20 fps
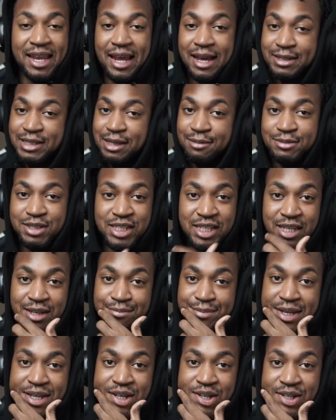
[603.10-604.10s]
SMG
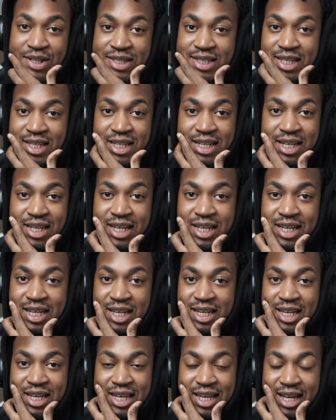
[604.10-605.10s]
build
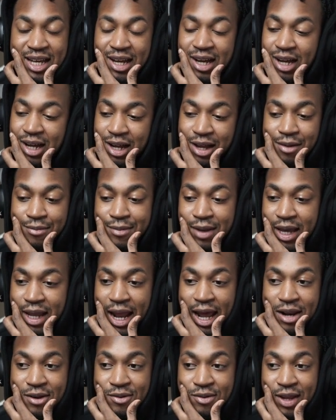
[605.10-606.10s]
Oh man,
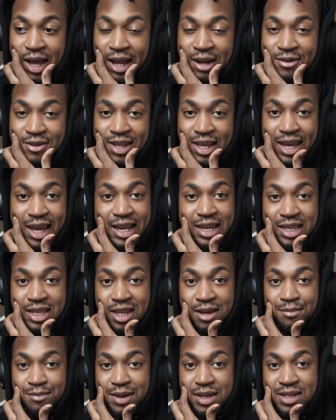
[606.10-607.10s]
I don't think
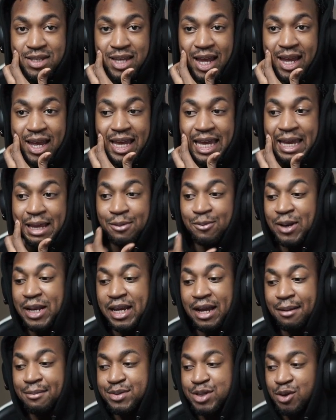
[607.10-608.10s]
anything beats that in when
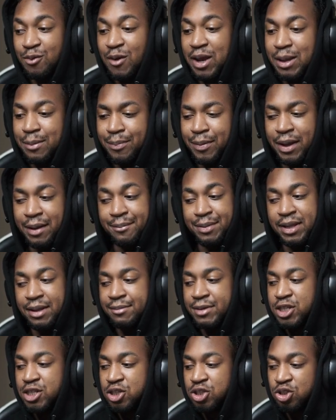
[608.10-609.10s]
it comes to rank play. But let
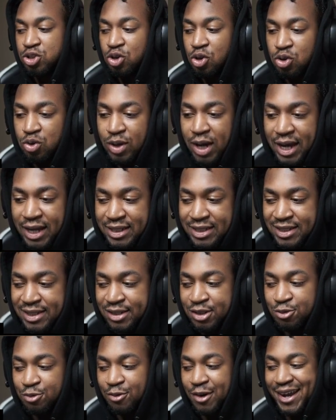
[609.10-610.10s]
me just show you guys
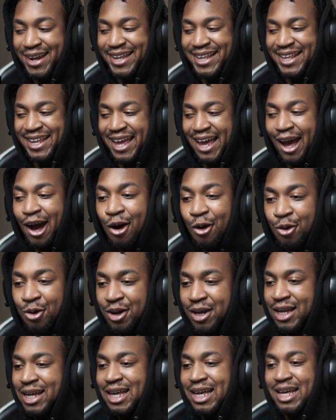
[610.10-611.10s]
this right now.
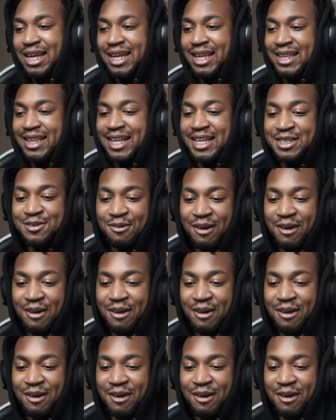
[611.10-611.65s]
This